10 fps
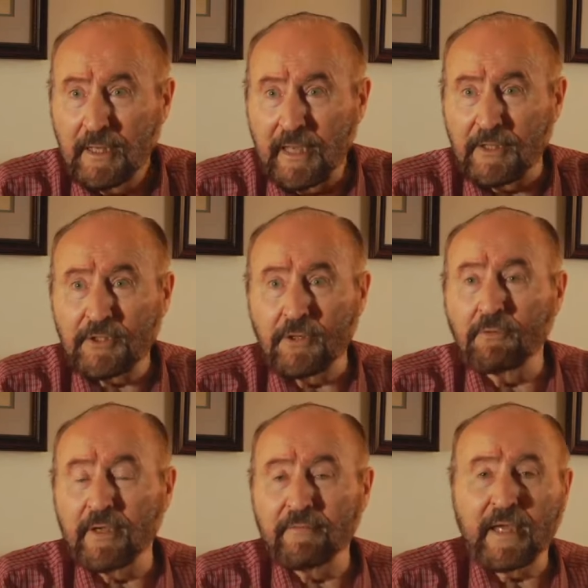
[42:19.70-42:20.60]
And so
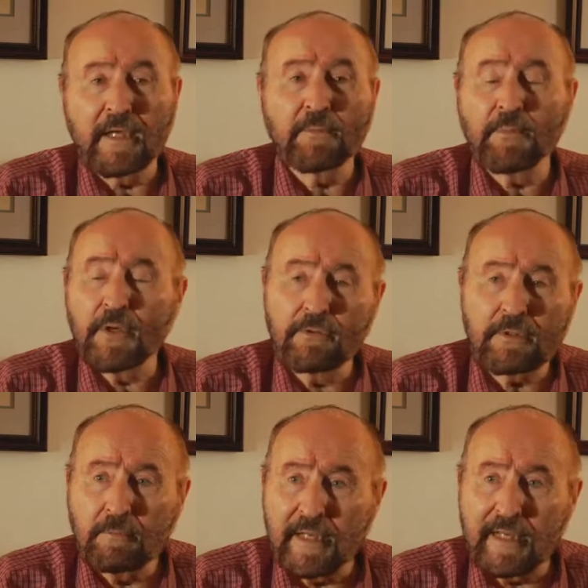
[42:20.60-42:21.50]
we've had to pollute
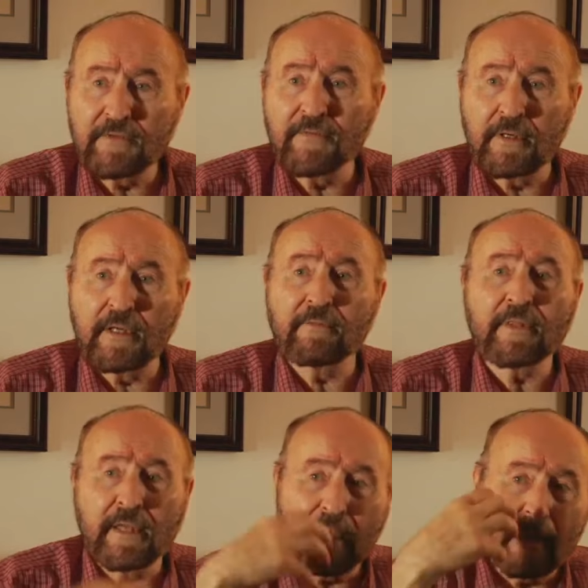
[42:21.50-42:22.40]
the biosphere and
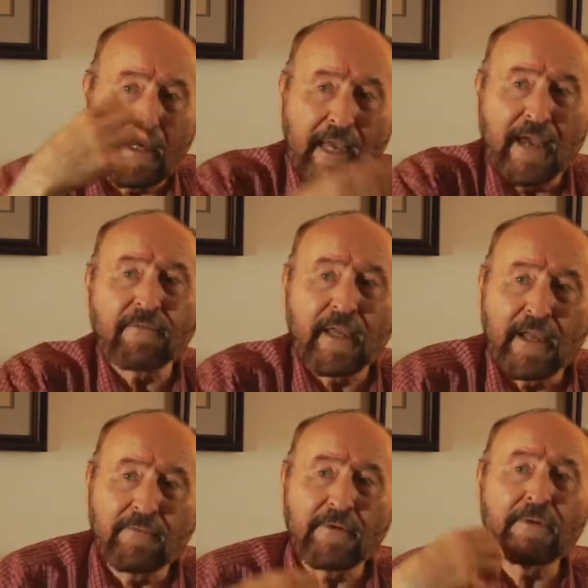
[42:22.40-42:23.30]
everything, have
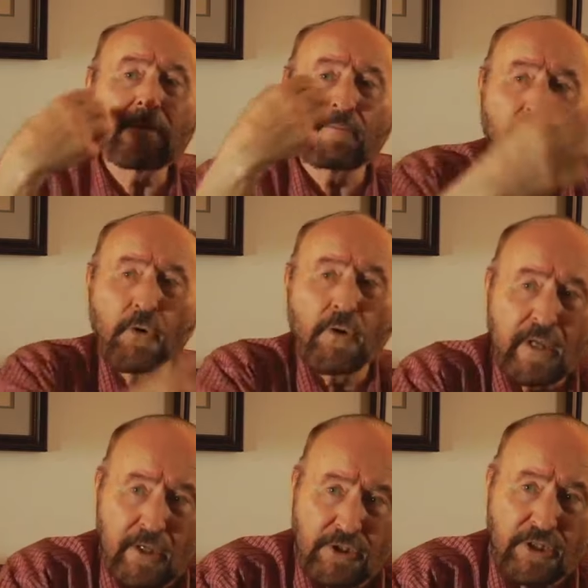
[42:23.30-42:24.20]
ever more
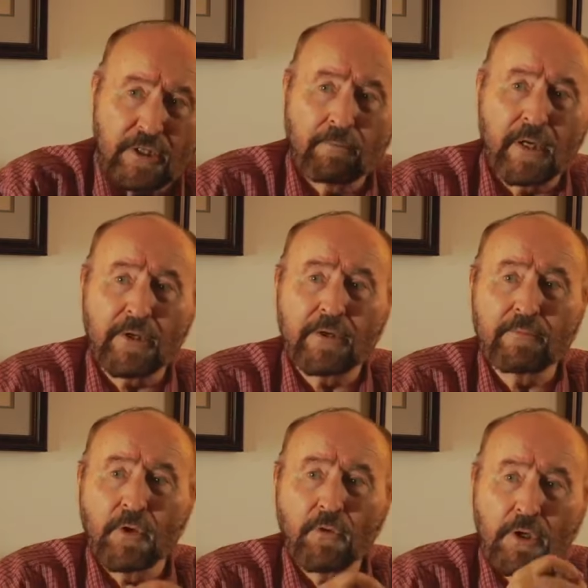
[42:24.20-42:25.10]
energy to burn
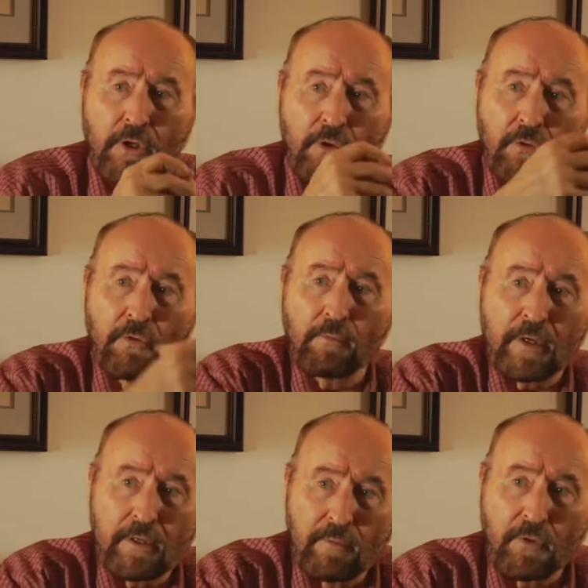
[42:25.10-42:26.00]
more coal,
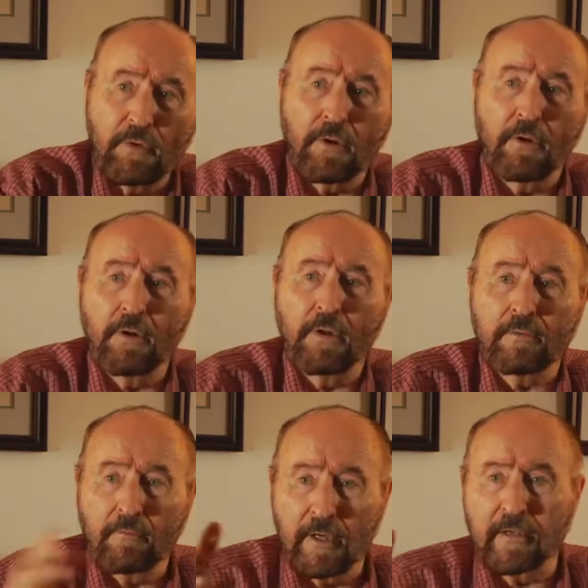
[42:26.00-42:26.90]
burn more
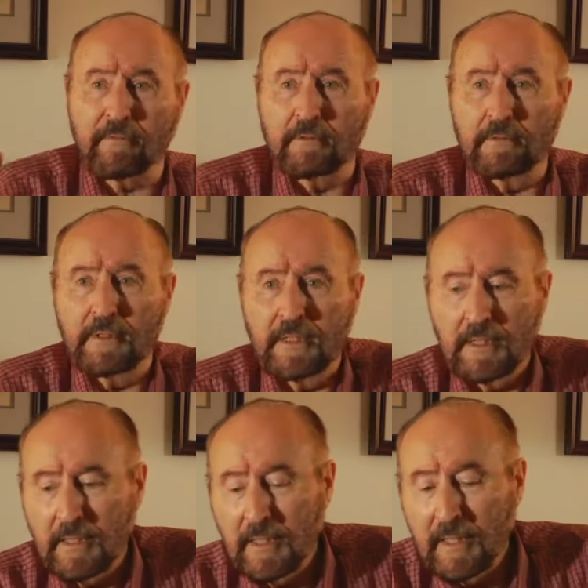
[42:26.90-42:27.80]
oil, whatever. Yeah.
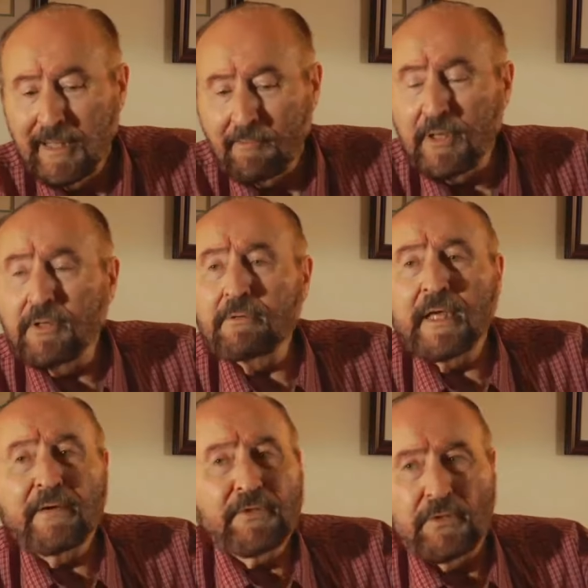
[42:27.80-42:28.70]
We don't
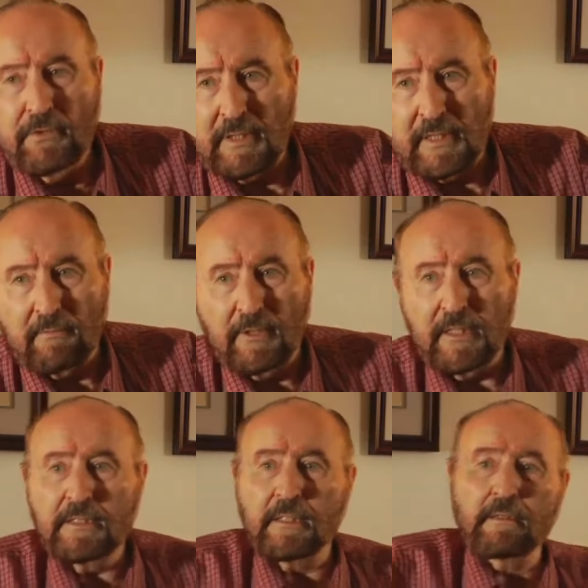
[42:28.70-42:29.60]
have to do it that way
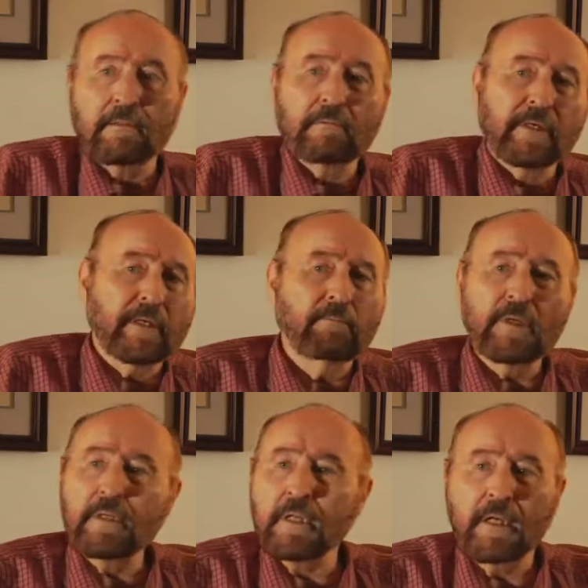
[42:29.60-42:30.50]
at all. We can
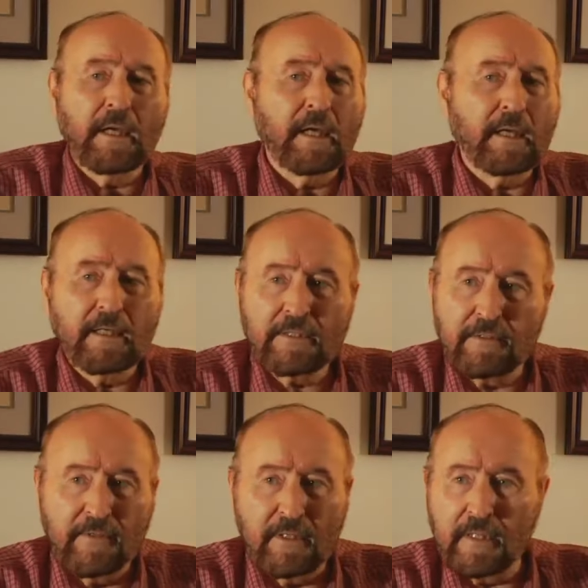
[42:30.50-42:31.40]
burn a lot less
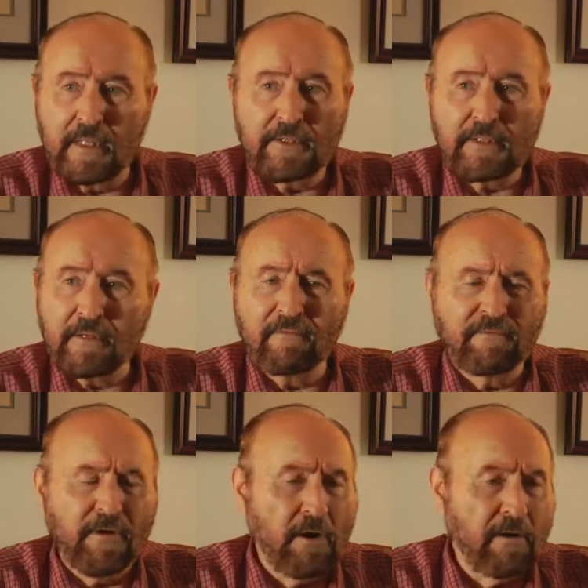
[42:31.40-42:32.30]
of all of that stuff,
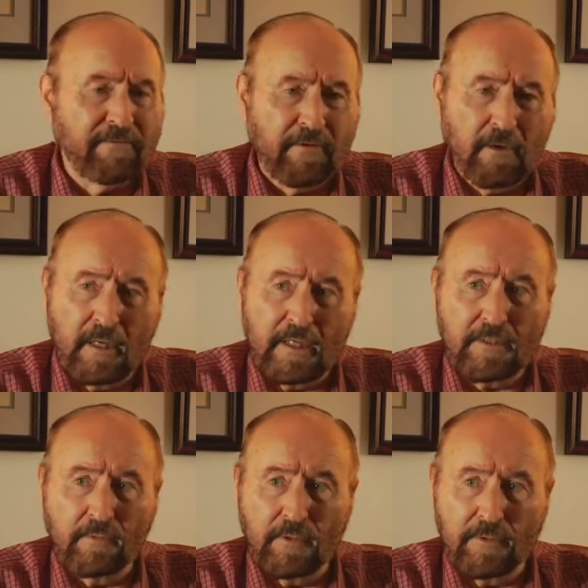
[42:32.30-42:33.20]
far, far less
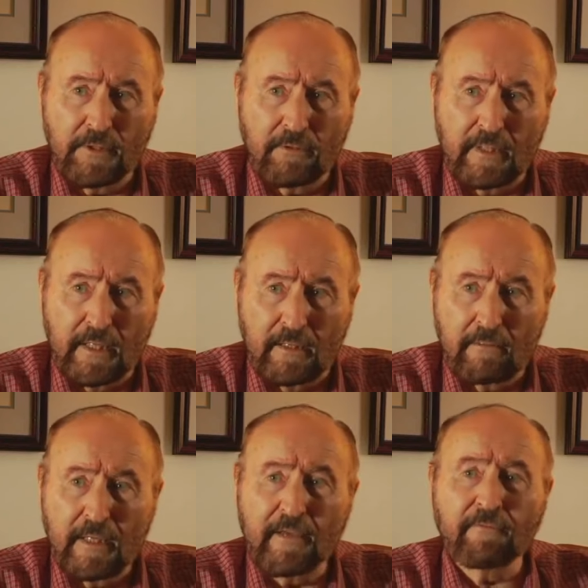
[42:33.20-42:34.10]
than what we're doing now,
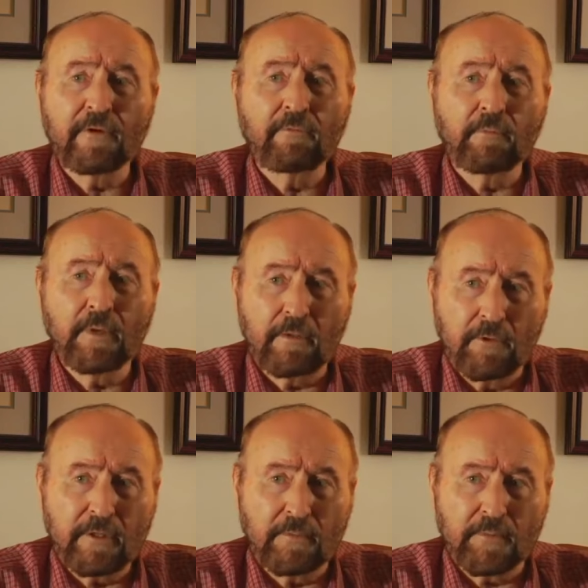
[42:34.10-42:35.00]
if we would but
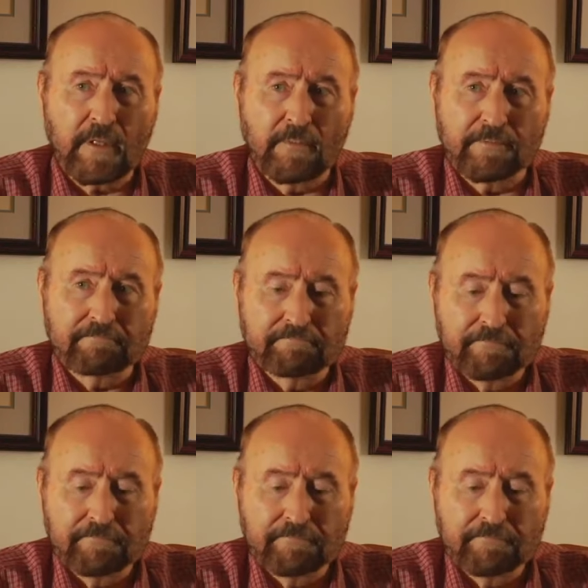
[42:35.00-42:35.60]
work the problem.